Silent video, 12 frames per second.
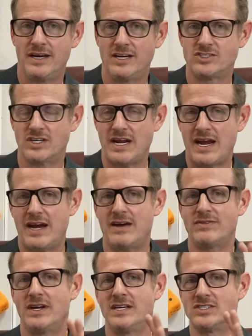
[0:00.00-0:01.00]
it should
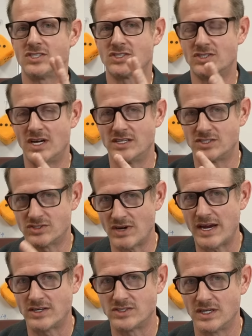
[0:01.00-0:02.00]
have a
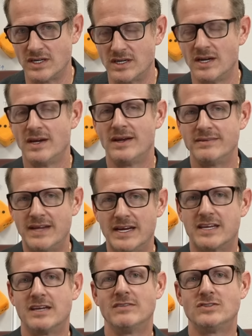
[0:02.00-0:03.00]
strategy
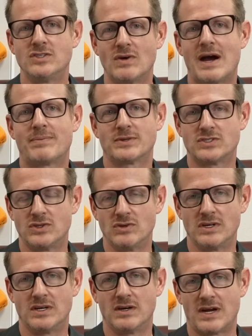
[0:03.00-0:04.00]
that gives you
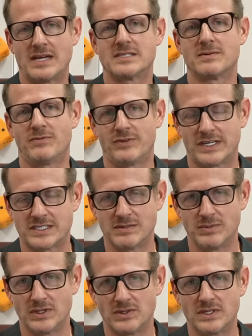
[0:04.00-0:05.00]
opportunity and some
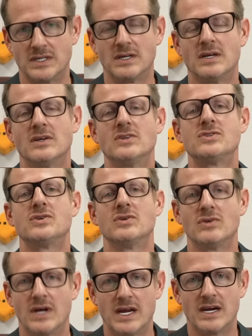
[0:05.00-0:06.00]
flexibility
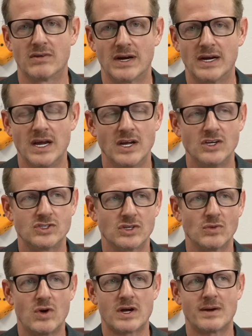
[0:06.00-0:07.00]
to integrate. You
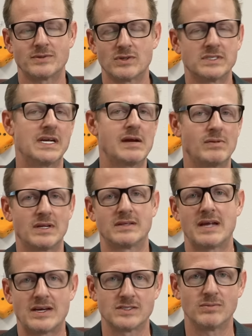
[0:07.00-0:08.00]
shouldn't walk up to a table with
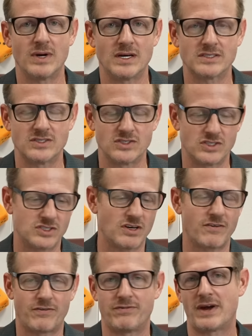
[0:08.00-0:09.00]
$1,000 and just
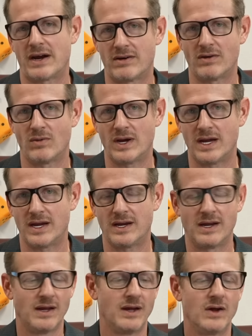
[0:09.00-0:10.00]
start firing
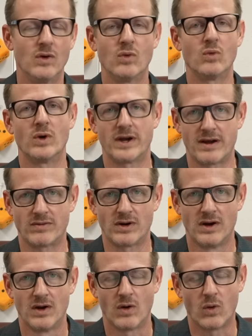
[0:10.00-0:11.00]
away whatever.
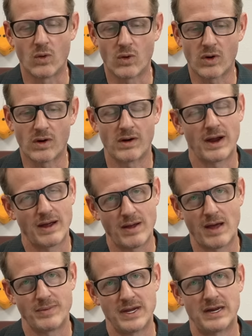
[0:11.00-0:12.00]
Or
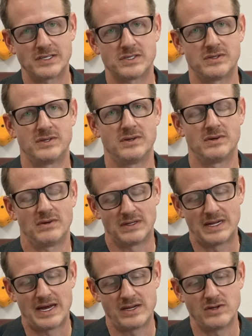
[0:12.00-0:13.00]
I'll be honest with you, a
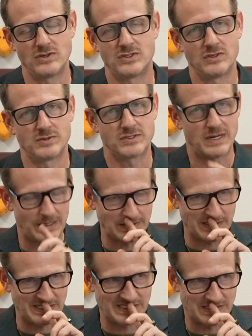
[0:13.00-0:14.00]
lot of YouTube
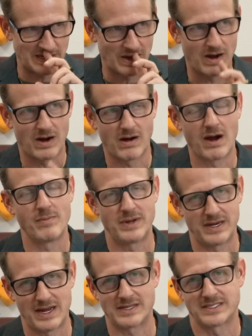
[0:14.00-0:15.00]
strategies are a
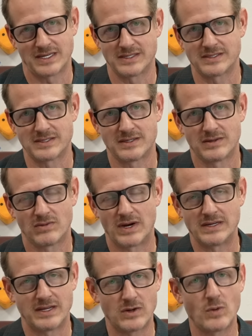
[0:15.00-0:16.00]
bit nonsense,
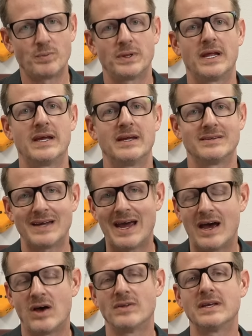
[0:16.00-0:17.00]
right? They don't play into
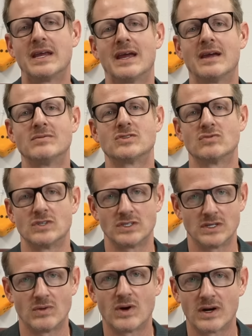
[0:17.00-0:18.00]
how the games
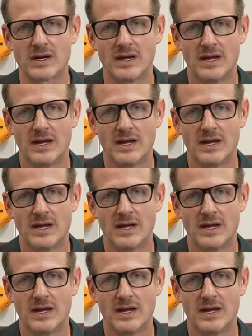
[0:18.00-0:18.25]
really work.